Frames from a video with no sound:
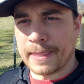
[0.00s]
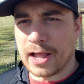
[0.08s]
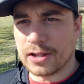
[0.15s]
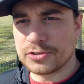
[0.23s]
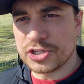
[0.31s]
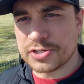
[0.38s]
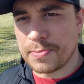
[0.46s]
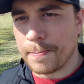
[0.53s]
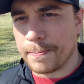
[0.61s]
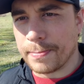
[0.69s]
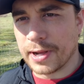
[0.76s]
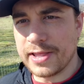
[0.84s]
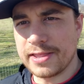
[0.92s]
I'll just
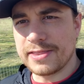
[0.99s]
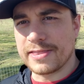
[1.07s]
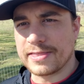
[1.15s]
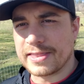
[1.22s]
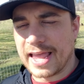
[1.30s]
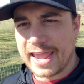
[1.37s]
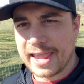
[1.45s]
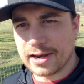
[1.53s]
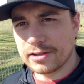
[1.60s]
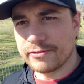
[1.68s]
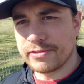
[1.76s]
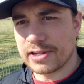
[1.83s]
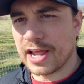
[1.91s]
butt the
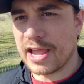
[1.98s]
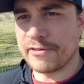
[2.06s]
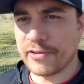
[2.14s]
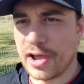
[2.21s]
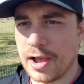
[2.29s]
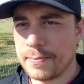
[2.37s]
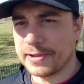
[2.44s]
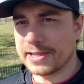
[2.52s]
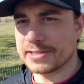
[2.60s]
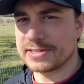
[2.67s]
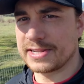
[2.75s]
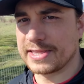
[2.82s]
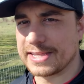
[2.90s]
handle of the knife up
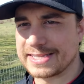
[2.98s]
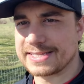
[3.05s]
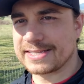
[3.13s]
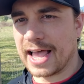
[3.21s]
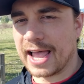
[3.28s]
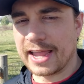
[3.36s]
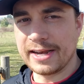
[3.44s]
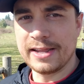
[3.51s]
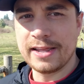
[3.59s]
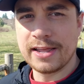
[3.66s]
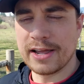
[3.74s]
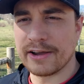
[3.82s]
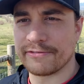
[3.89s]
against the side
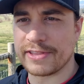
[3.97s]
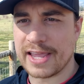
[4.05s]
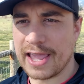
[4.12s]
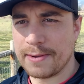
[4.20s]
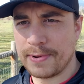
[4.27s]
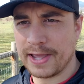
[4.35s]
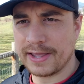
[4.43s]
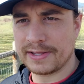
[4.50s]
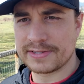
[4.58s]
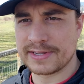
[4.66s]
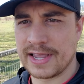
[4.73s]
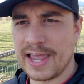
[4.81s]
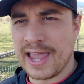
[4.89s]
of the
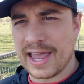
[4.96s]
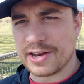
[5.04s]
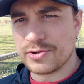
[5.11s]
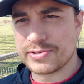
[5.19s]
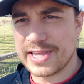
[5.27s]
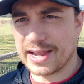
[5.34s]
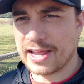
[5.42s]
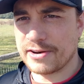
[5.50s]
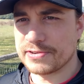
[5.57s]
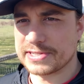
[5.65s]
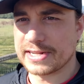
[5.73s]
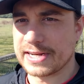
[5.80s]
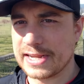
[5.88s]
apex and use that kind of
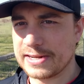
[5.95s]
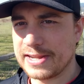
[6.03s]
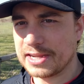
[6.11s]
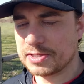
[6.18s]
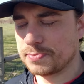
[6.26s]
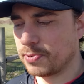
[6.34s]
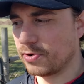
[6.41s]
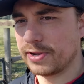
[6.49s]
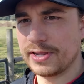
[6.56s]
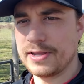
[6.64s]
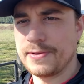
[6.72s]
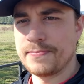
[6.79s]
as an index point,